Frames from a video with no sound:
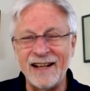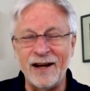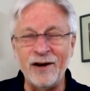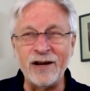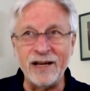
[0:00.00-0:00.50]

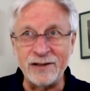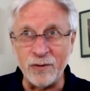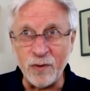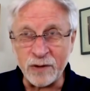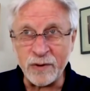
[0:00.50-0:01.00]
Okay,
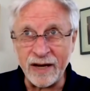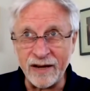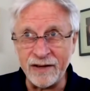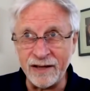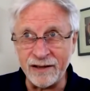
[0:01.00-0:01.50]
so what we
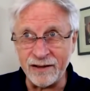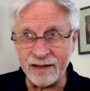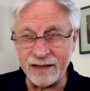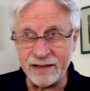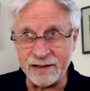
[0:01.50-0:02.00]
have
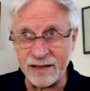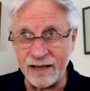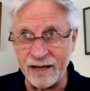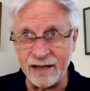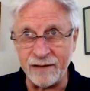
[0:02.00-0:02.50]
here
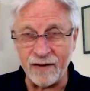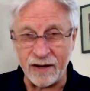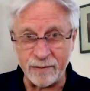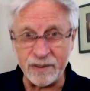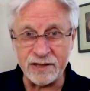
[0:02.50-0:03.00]
is a
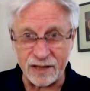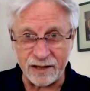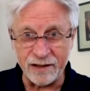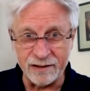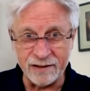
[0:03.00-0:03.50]
vitamin
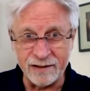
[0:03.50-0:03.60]
C,